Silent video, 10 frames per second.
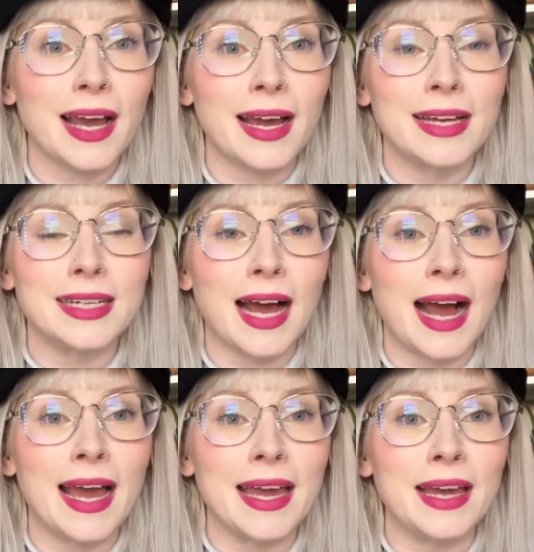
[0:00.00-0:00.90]
and
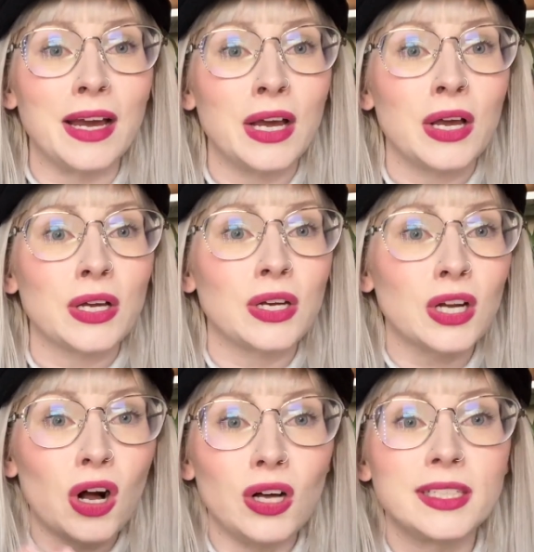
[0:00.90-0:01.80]
I could have
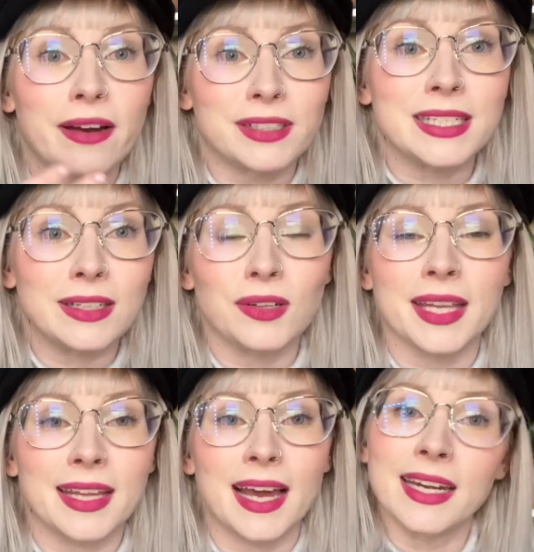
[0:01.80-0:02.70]
called every single
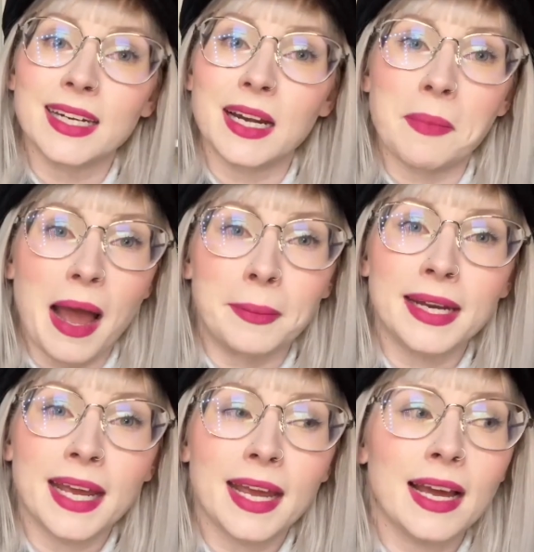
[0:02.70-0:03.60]
thing that ended up
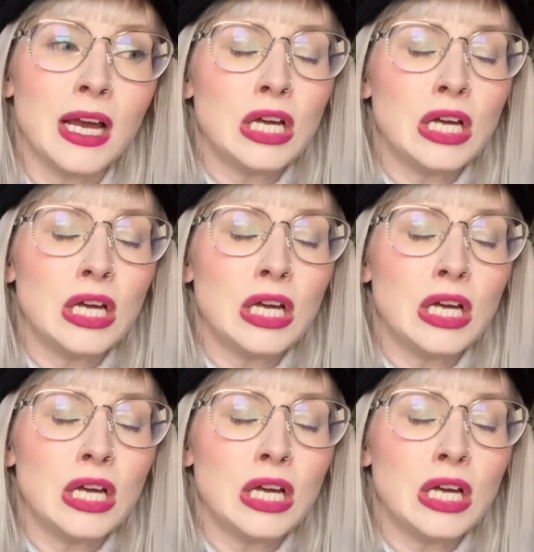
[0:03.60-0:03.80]
happening.